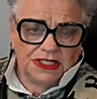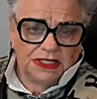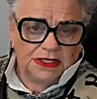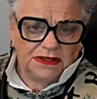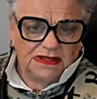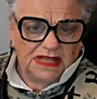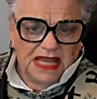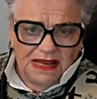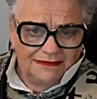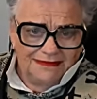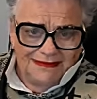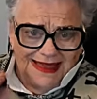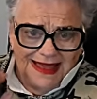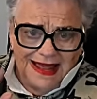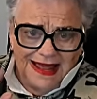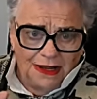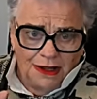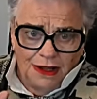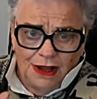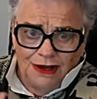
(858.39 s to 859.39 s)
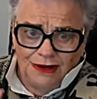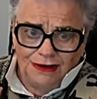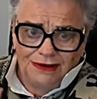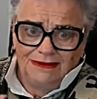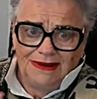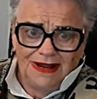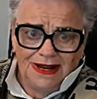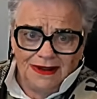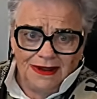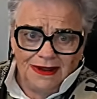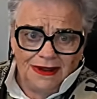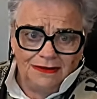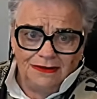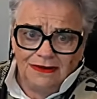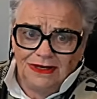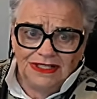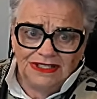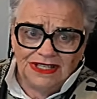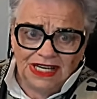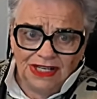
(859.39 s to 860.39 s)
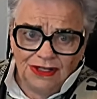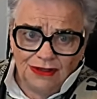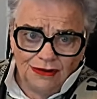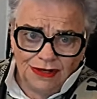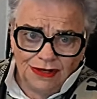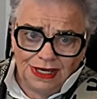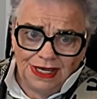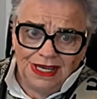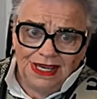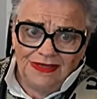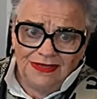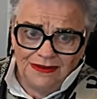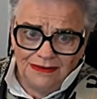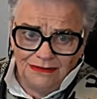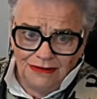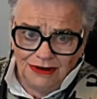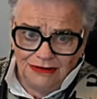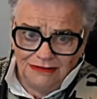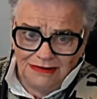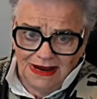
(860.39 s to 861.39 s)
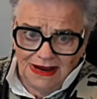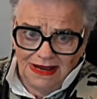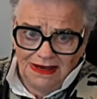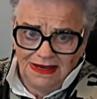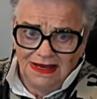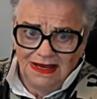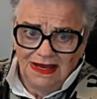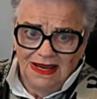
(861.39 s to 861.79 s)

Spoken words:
And hello, is he looking in the mirror?